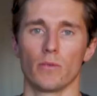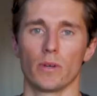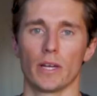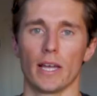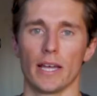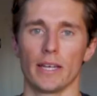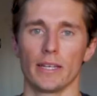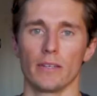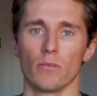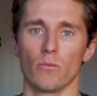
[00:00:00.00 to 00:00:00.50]
when
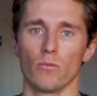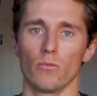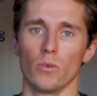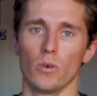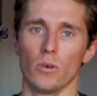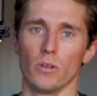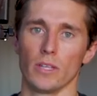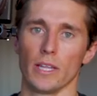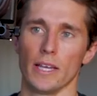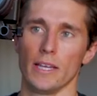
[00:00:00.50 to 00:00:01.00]
I
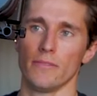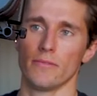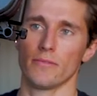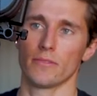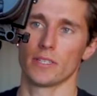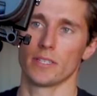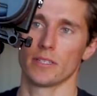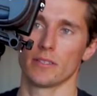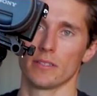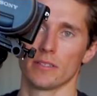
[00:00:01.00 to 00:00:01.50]
roll
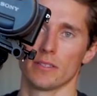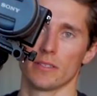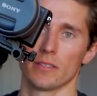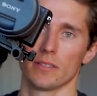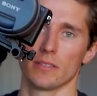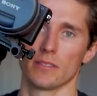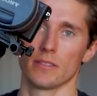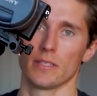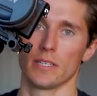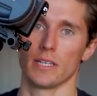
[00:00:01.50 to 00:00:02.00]
left,
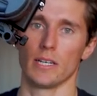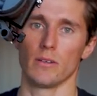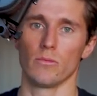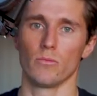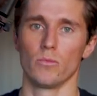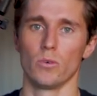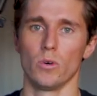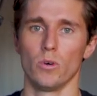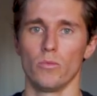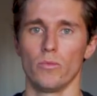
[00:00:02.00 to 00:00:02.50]
and I
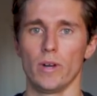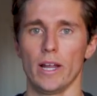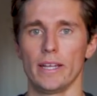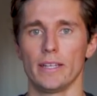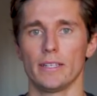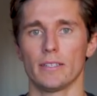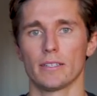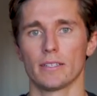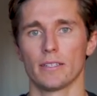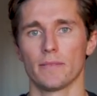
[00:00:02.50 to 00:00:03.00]
roll
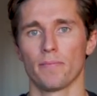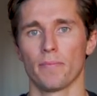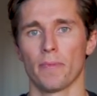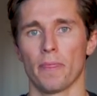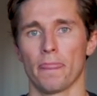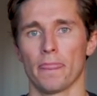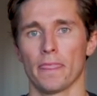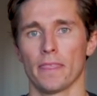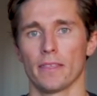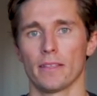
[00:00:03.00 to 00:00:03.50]
right,
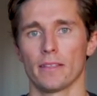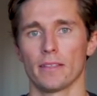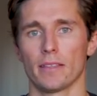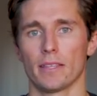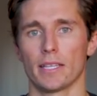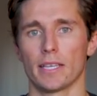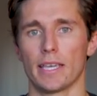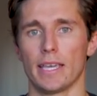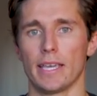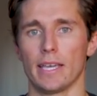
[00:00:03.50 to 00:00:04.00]

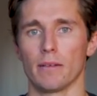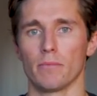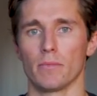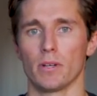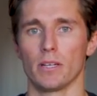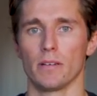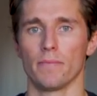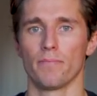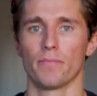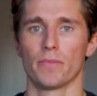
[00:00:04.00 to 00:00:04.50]
the
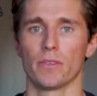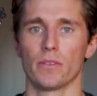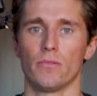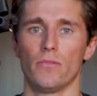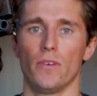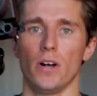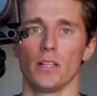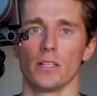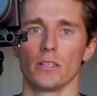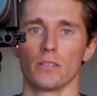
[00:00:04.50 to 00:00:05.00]
camera
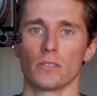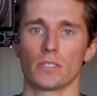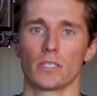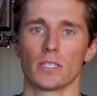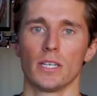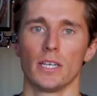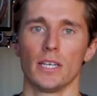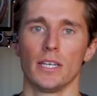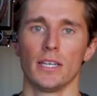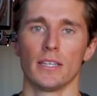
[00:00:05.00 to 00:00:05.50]

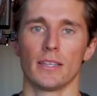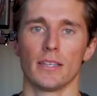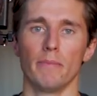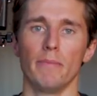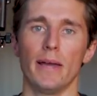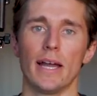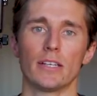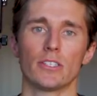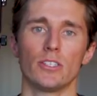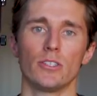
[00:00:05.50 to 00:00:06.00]
follows. The
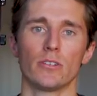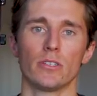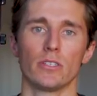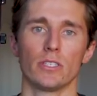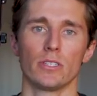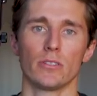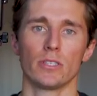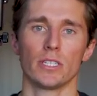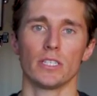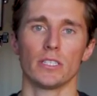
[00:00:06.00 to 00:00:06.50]
max you
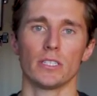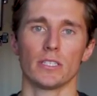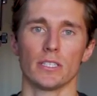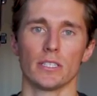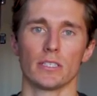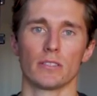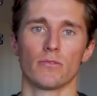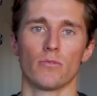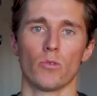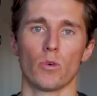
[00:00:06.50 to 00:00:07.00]
can do this
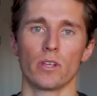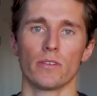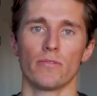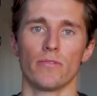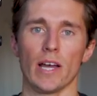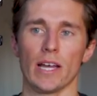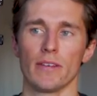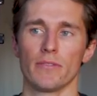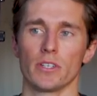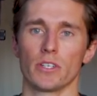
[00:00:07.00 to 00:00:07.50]
is
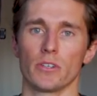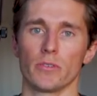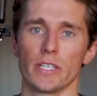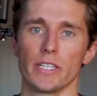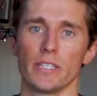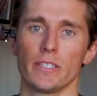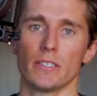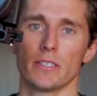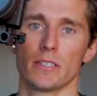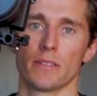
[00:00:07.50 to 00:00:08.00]
45
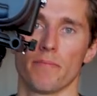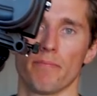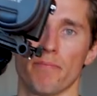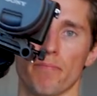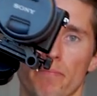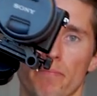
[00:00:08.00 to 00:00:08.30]
degrees.